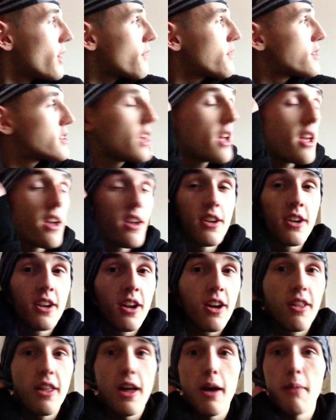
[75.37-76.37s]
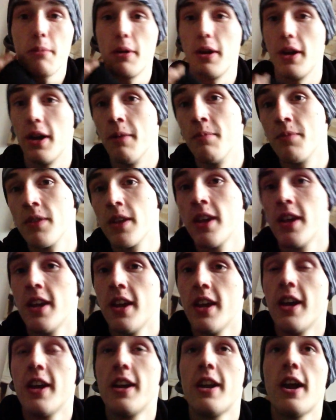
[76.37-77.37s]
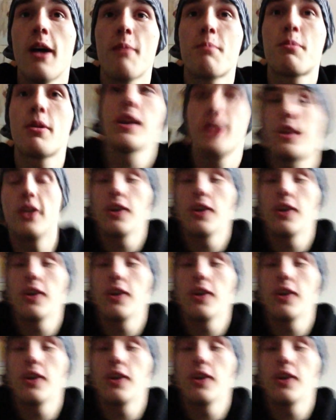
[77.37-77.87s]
devastated and all that. But no, pretty